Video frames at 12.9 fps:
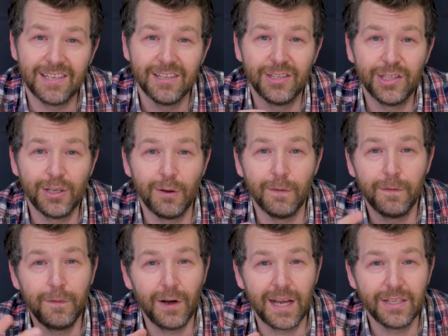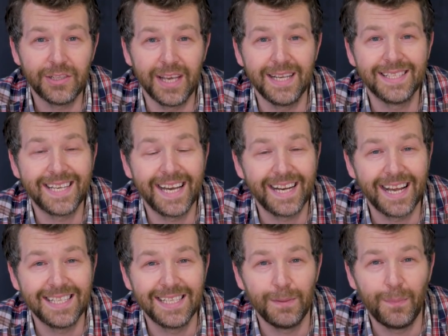can shoot full HD
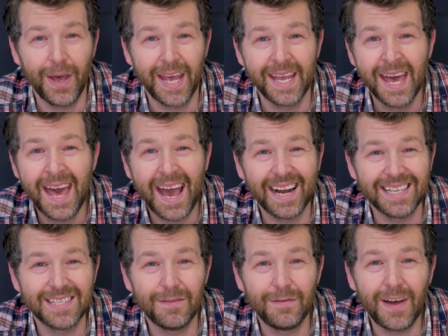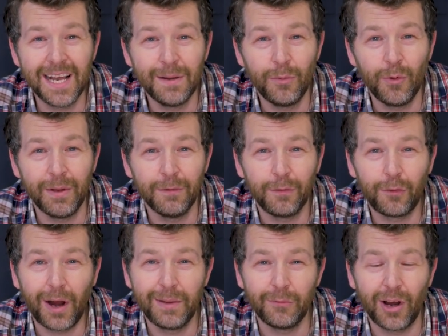1080p and it's available in
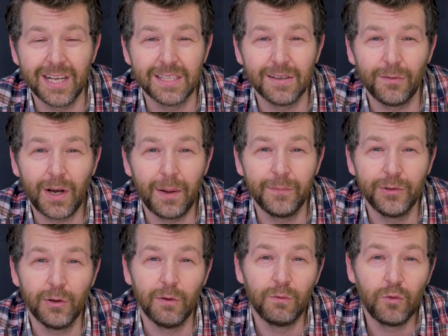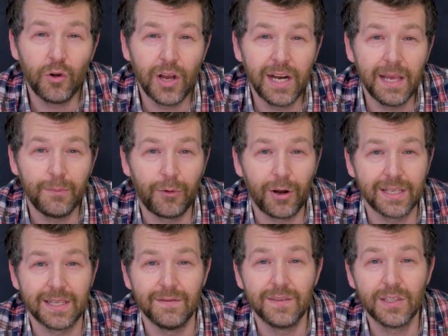frame rates of up to a really
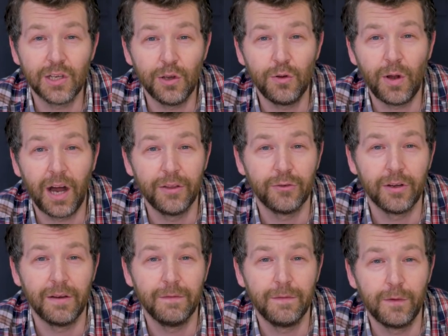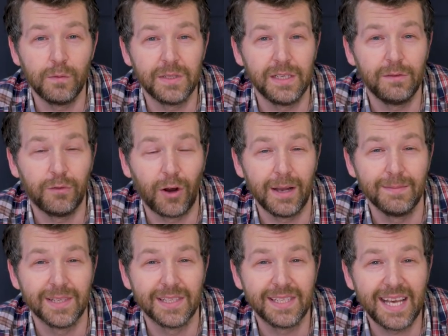impressive 240
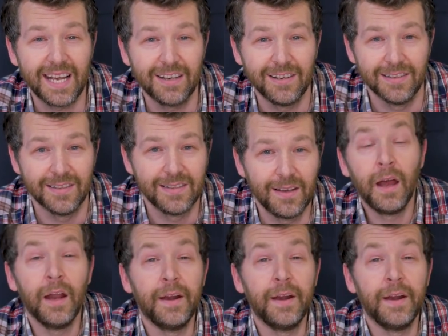frames a second.